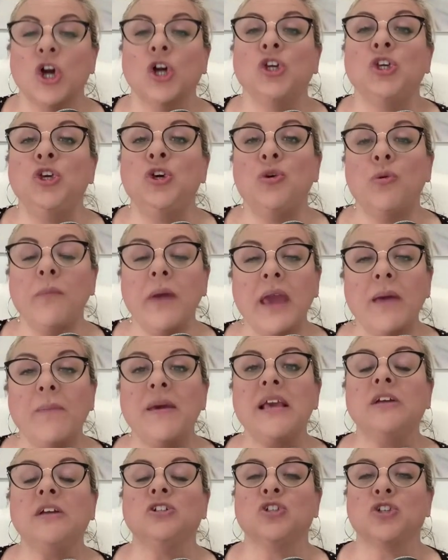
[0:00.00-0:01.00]
You may
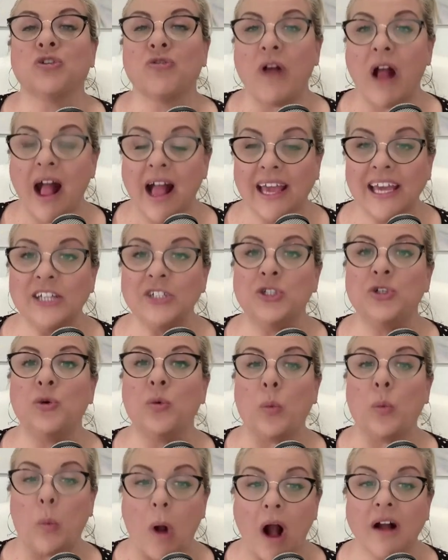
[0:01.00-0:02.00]
be trying to
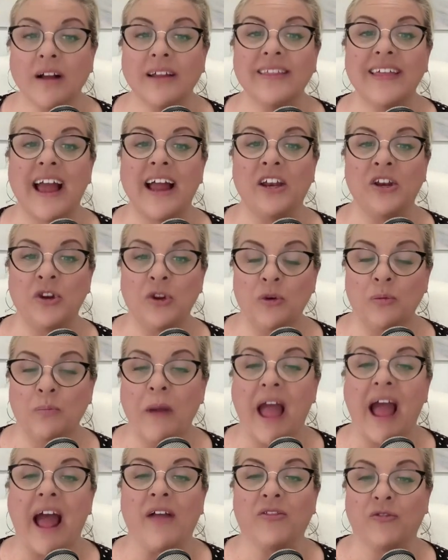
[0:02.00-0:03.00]
walk that new
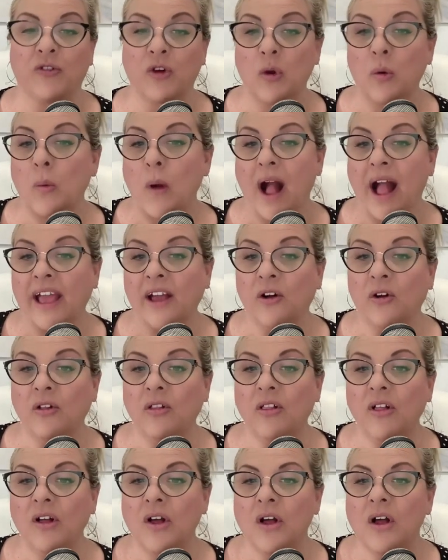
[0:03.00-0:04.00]
path for a
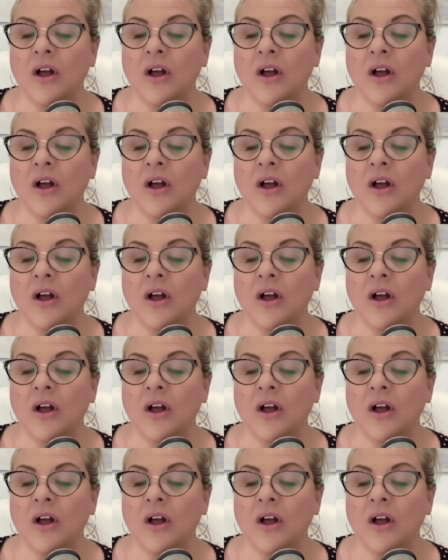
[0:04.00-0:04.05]
while,